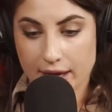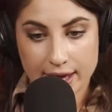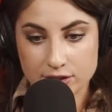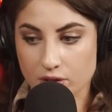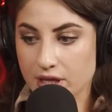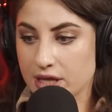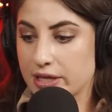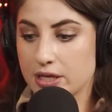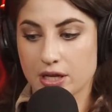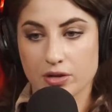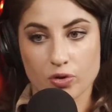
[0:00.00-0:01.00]
And so
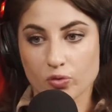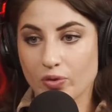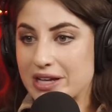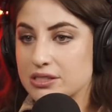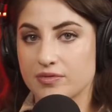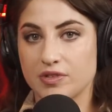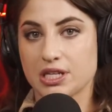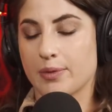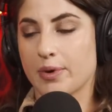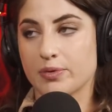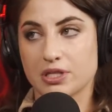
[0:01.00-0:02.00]
then the rest of the
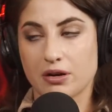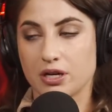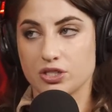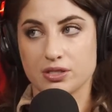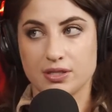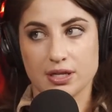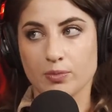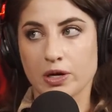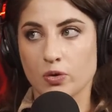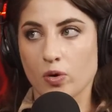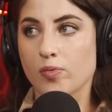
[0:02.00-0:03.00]
time I was there, I just did
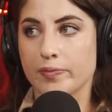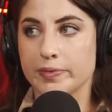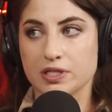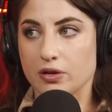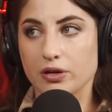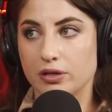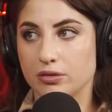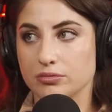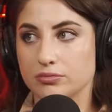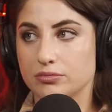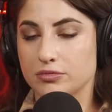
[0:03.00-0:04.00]
my normal material.
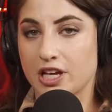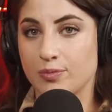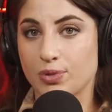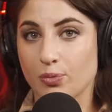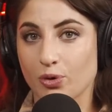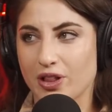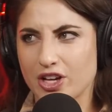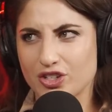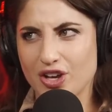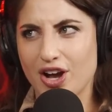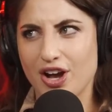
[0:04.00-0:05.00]
And people were
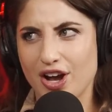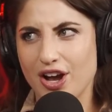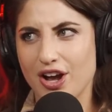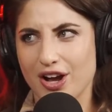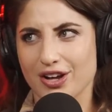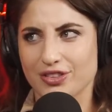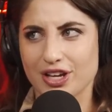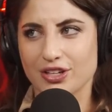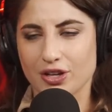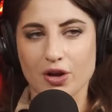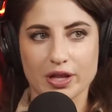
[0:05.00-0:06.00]
like, yeah,
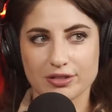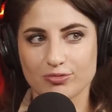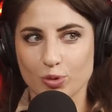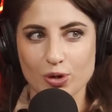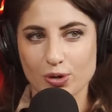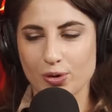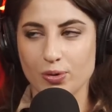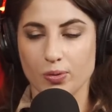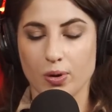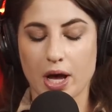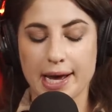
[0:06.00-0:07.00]
like,
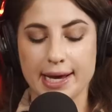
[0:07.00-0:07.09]
woo.